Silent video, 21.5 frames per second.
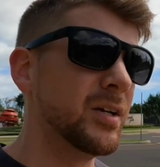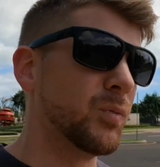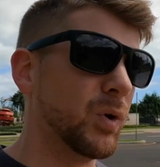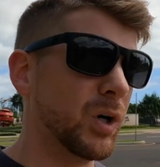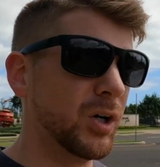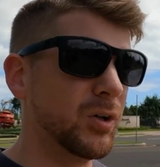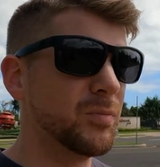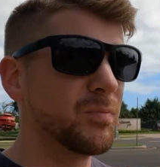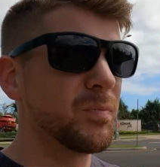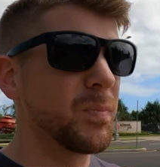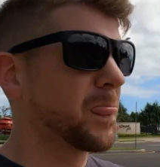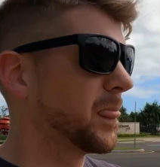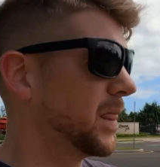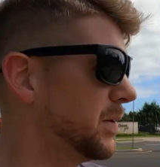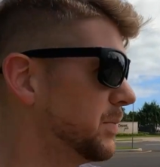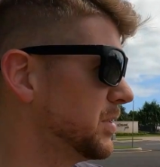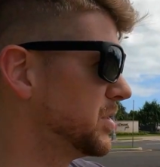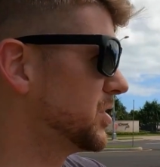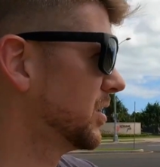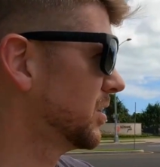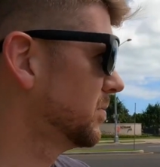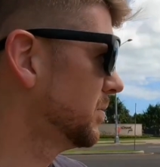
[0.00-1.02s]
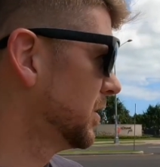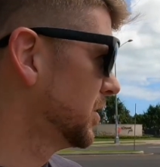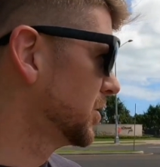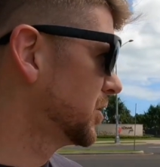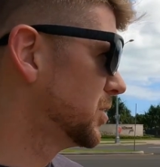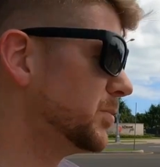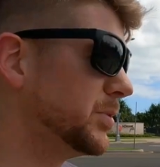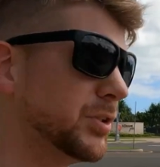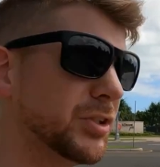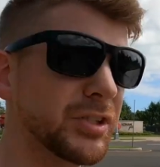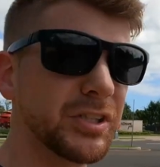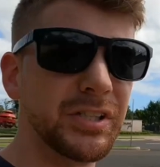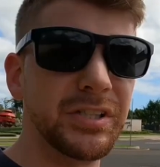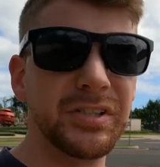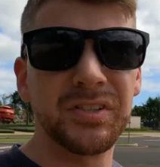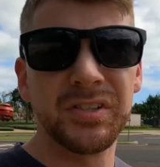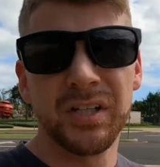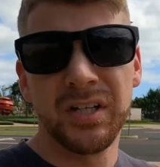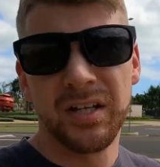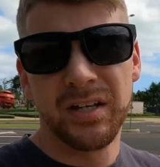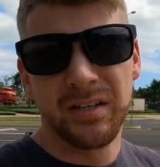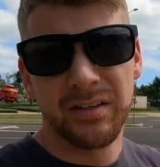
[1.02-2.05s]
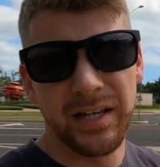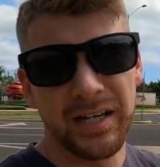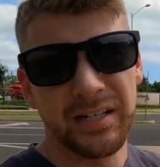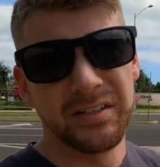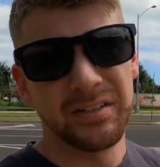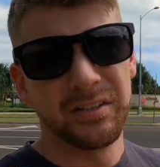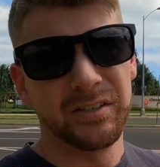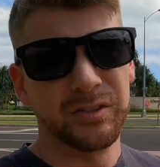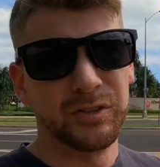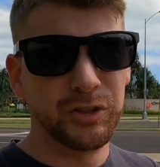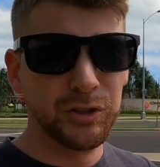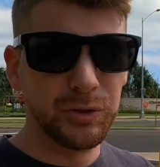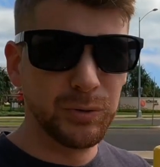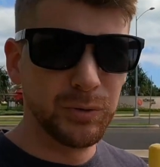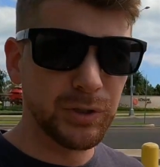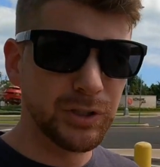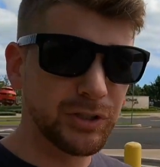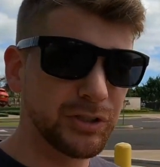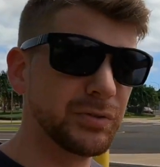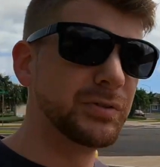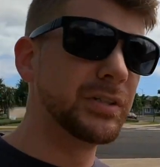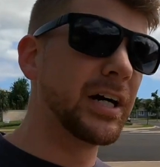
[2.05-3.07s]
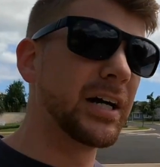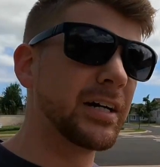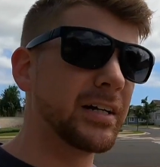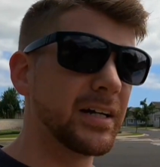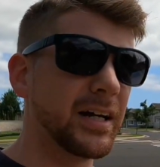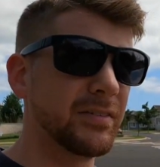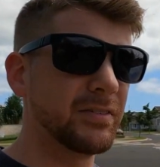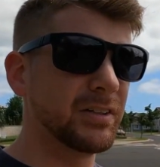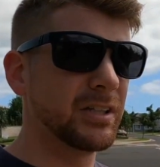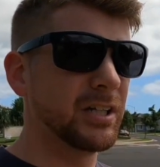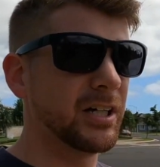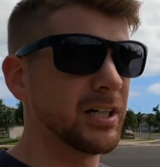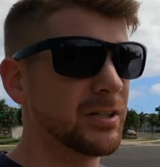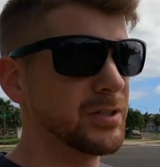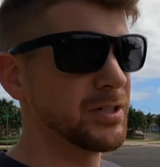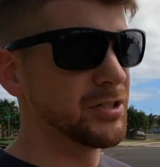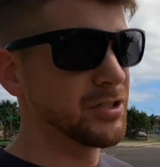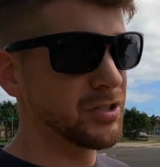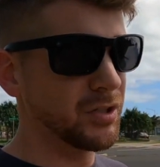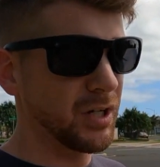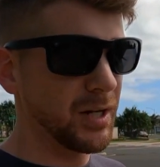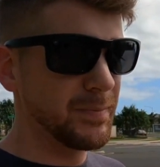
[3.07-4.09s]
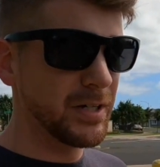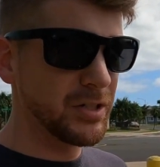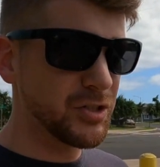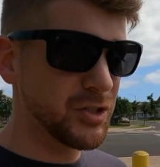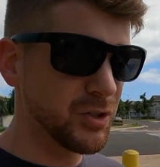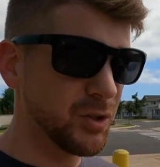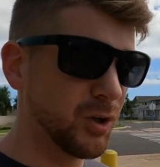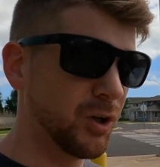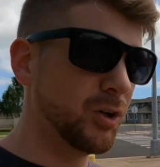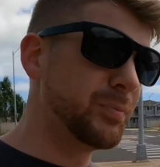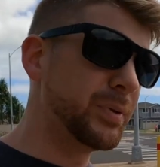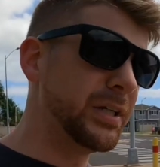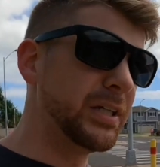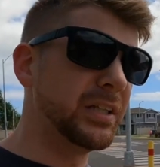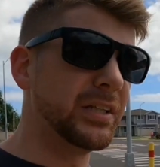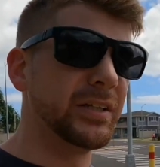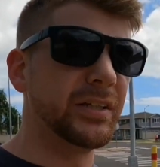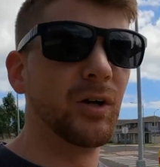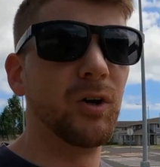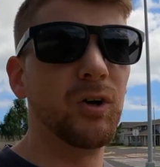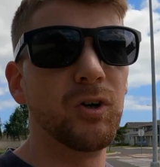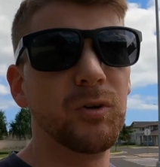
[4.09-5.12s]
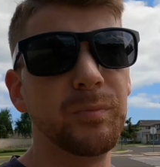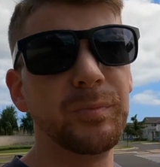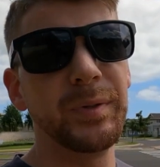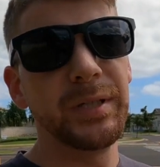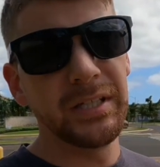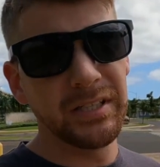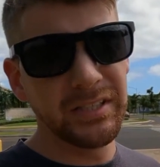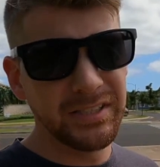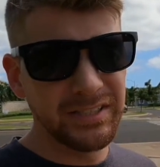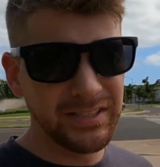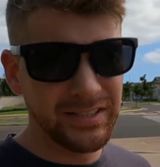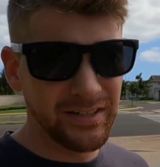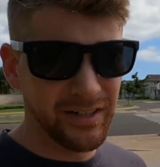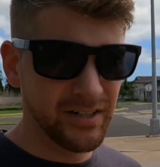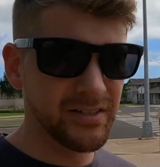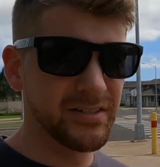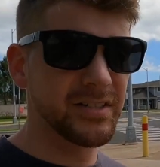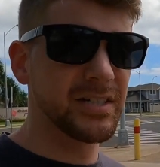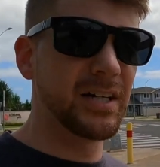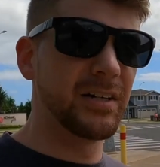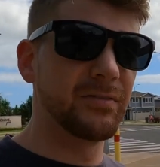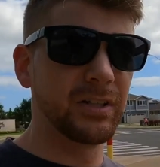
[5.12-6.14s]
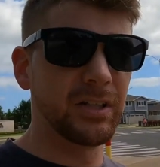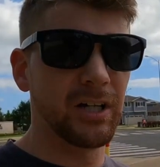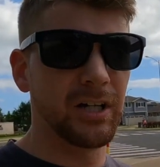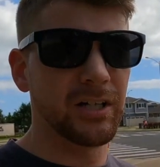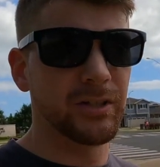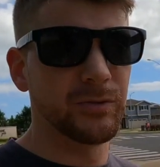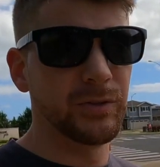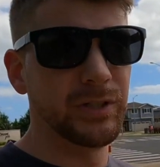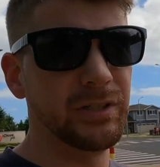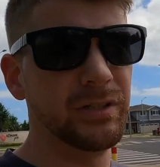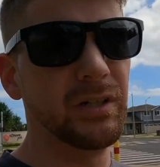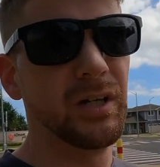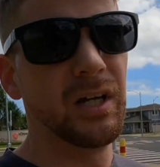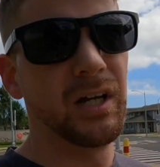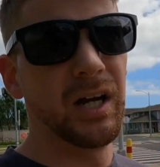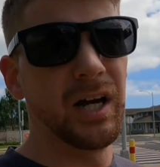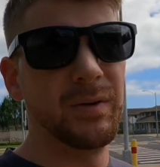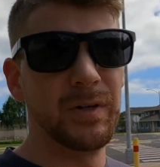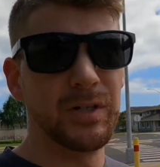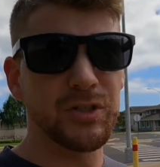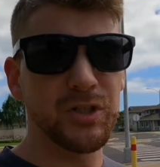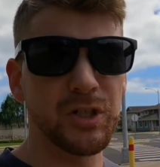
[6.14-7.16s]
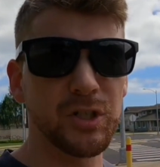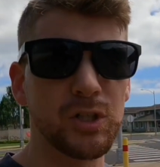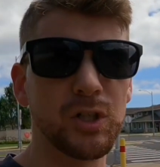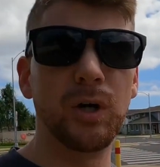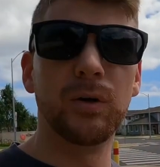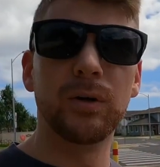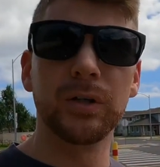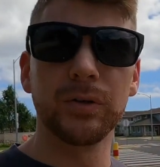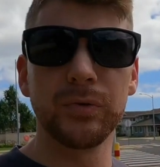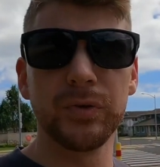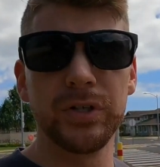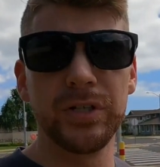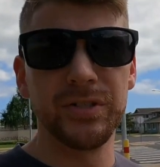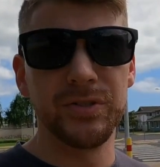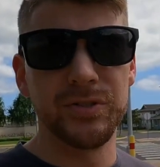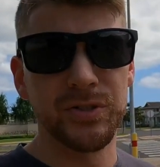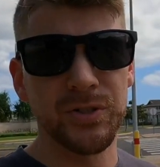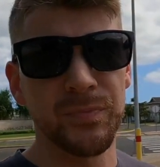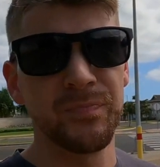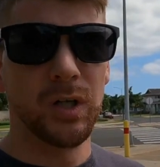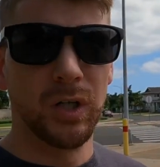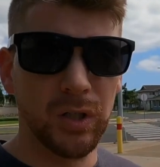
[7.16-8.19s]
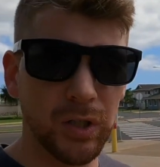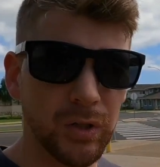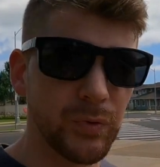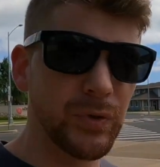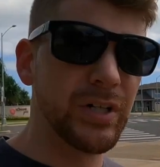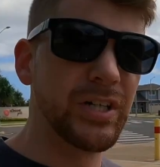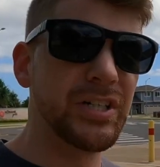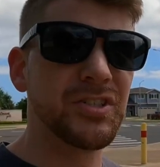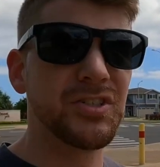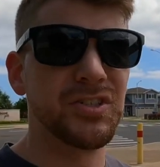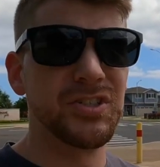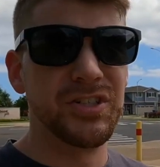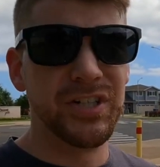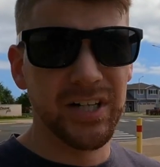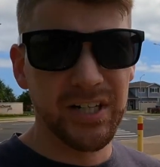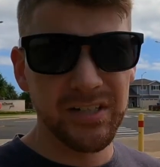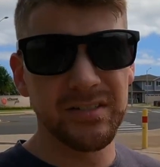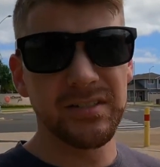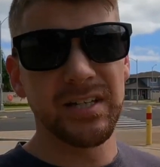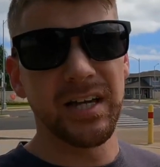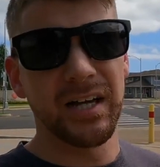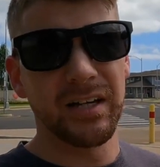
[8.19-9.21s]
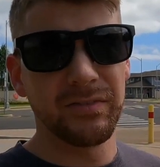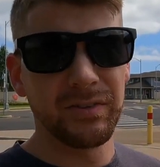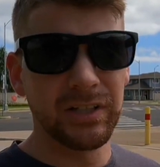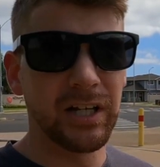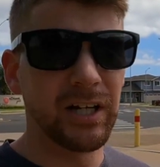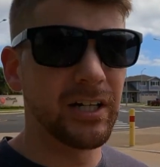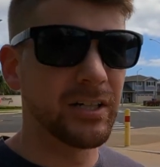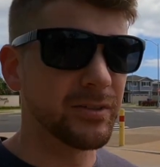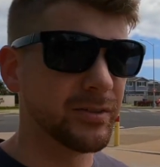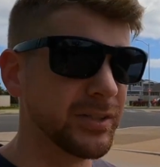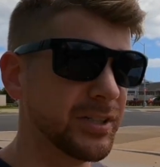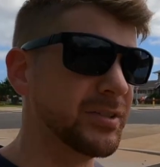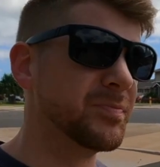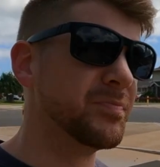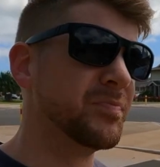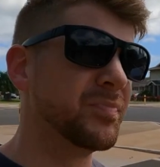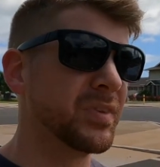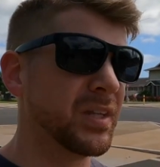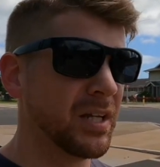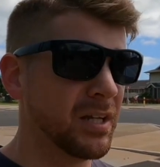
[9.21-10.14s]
Well, let me talk about the communities that do or do not have a lottery. So I mentioned Ho'opili. Ho'opili does have a lottery. I mentioned Koa Ridge. Koa Ridge does have a lottery,